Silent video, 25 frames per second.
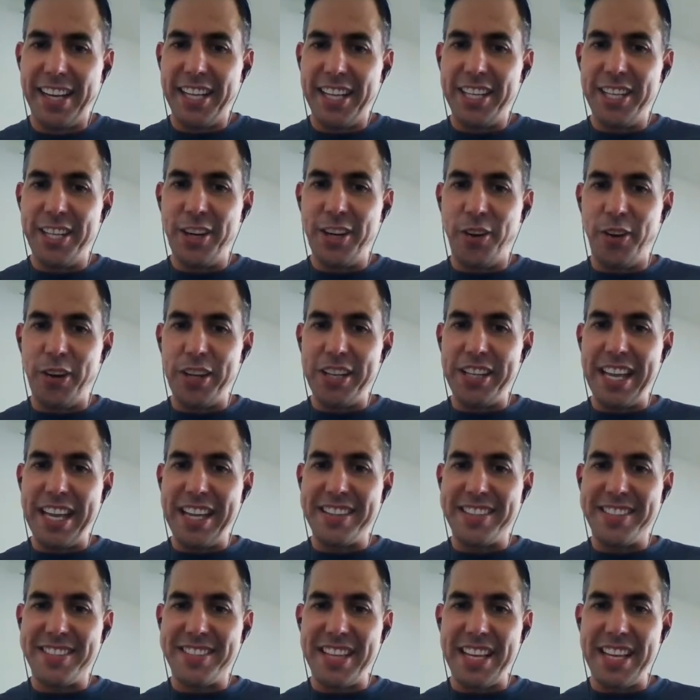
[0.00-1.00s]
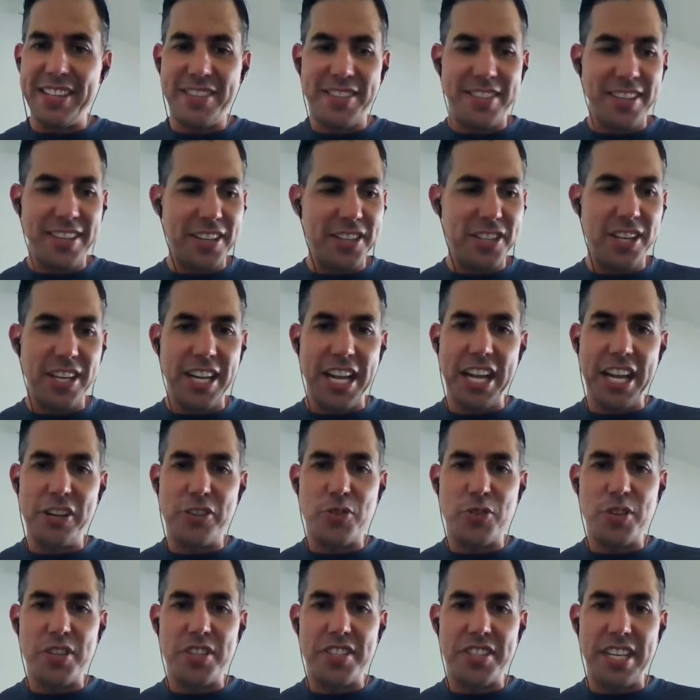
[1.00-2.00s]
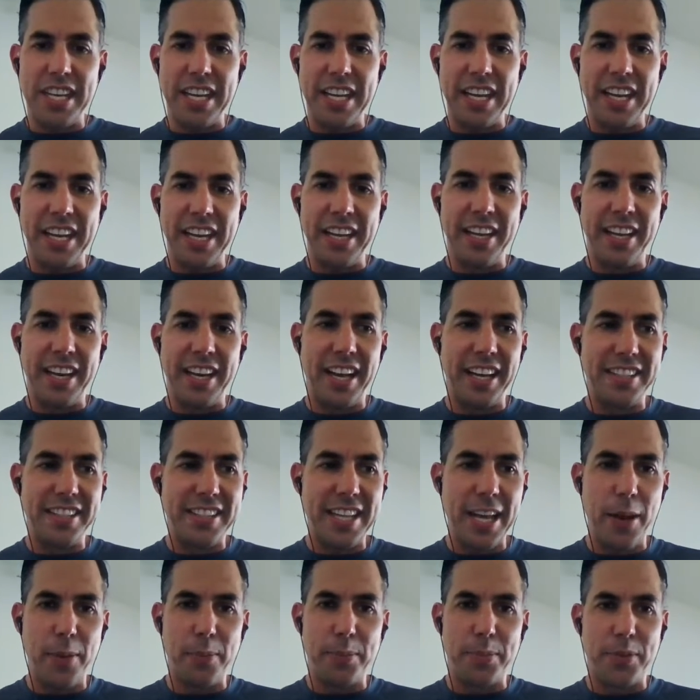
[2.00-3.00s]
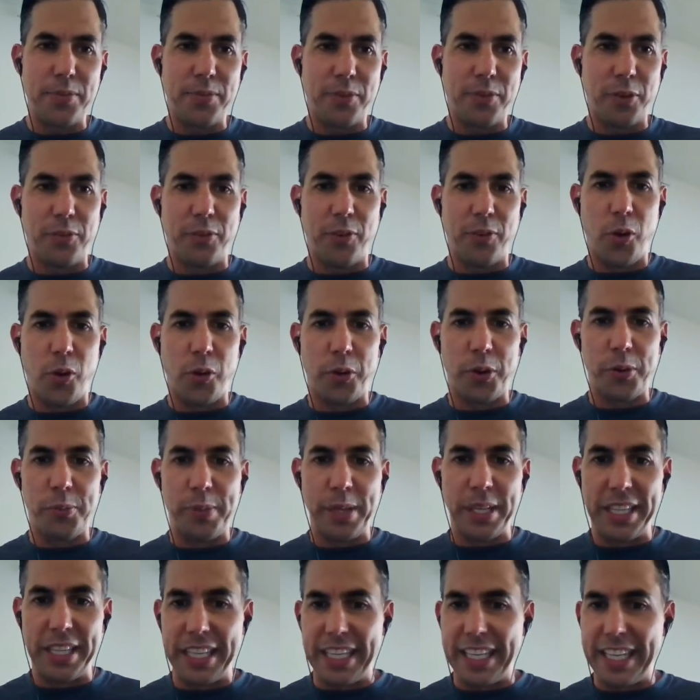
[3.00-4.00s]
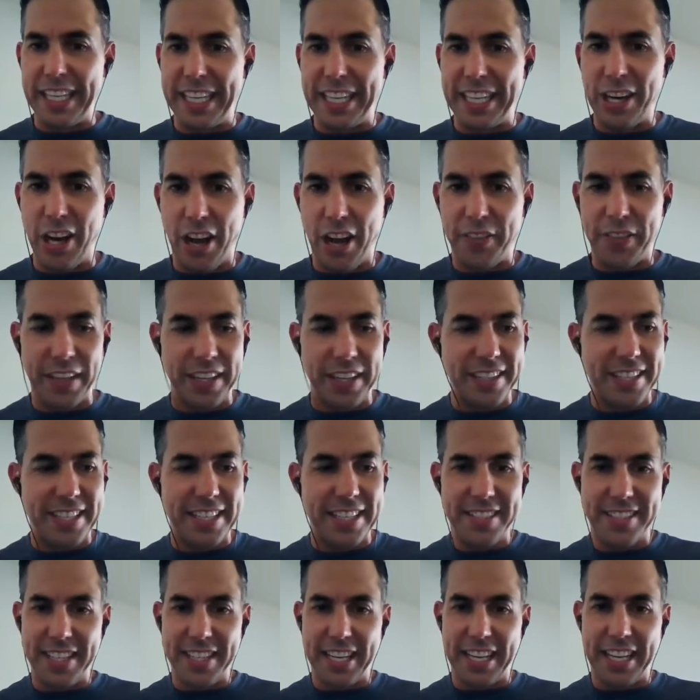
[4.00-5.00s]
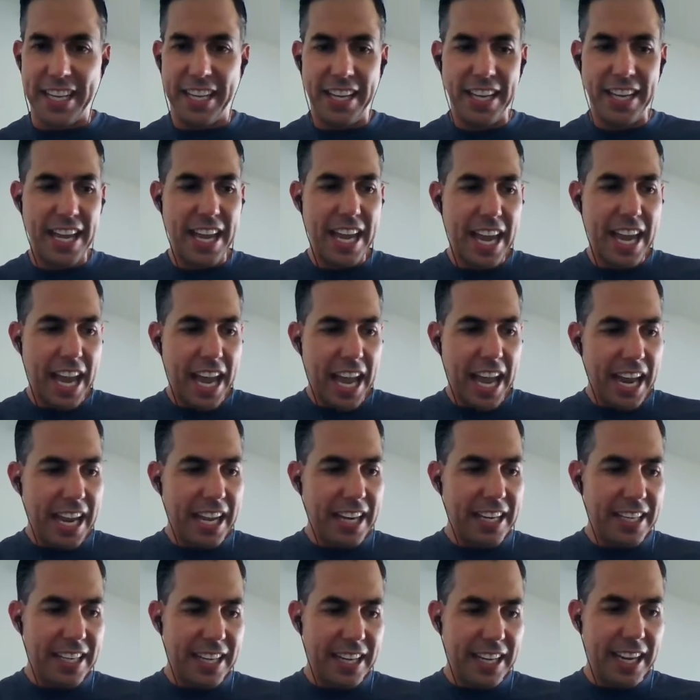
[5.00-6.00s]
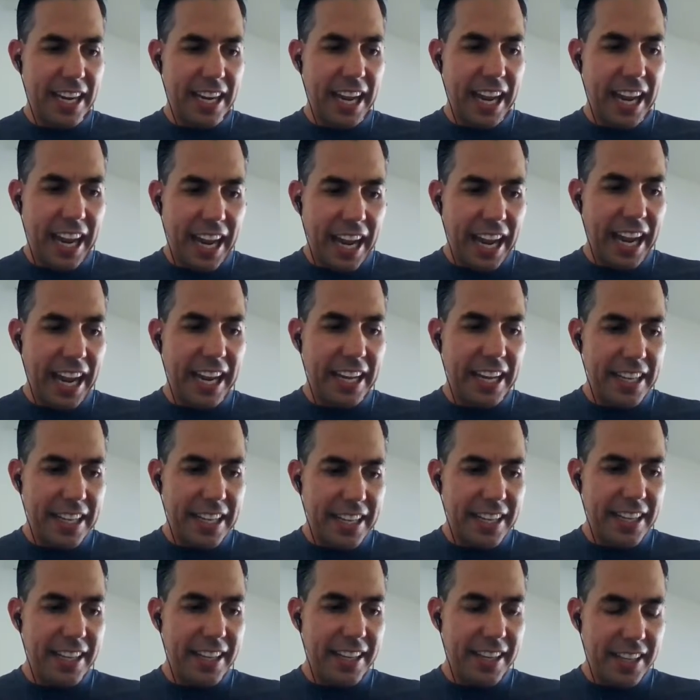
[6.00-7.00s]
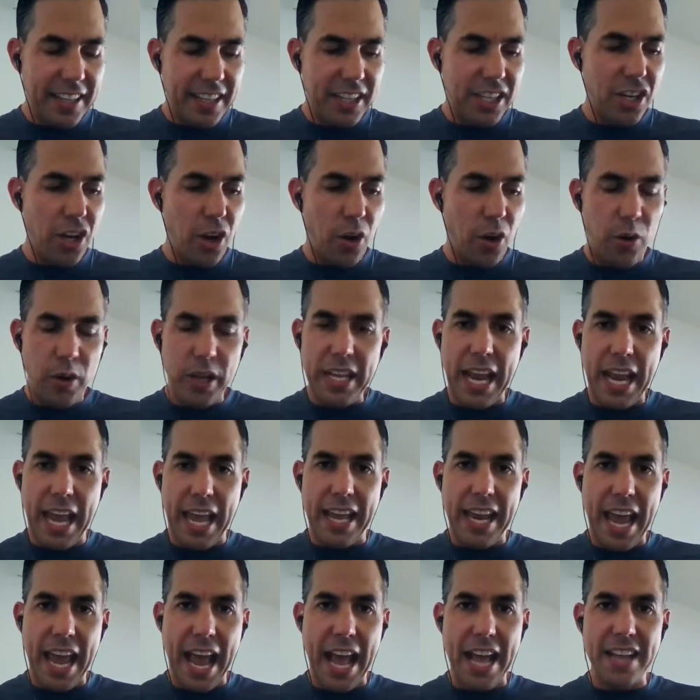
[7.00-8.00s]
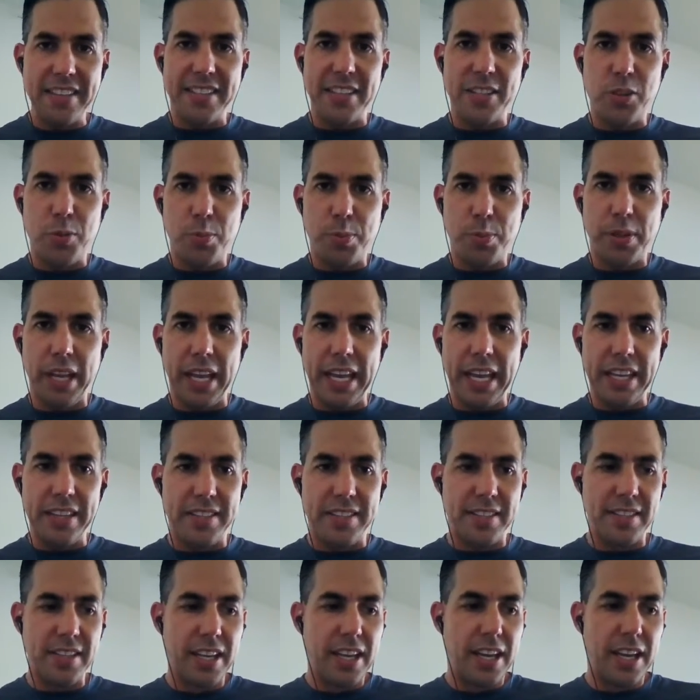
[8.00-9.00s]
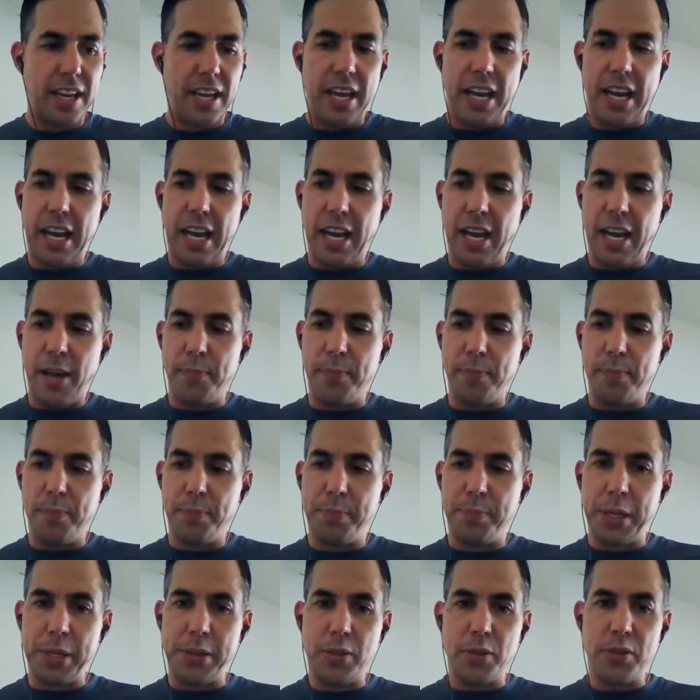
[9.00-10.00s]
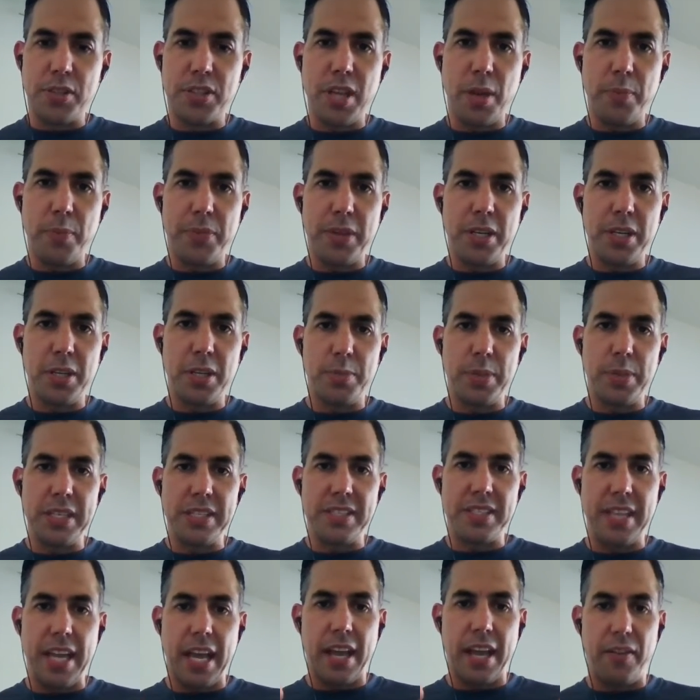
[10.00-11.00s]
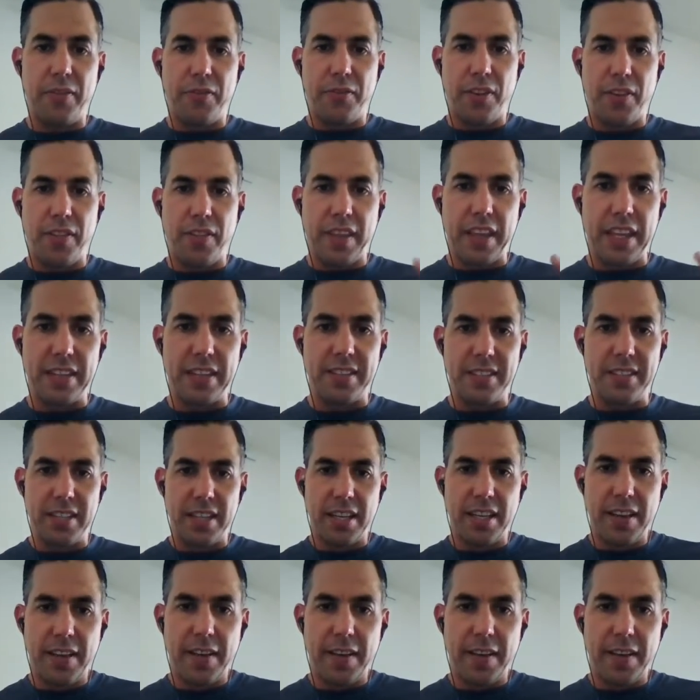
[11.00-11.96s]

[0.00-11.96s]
it's such an interesting attempt for vulnerability and authenticity. And it has its place. But there's something to be said for this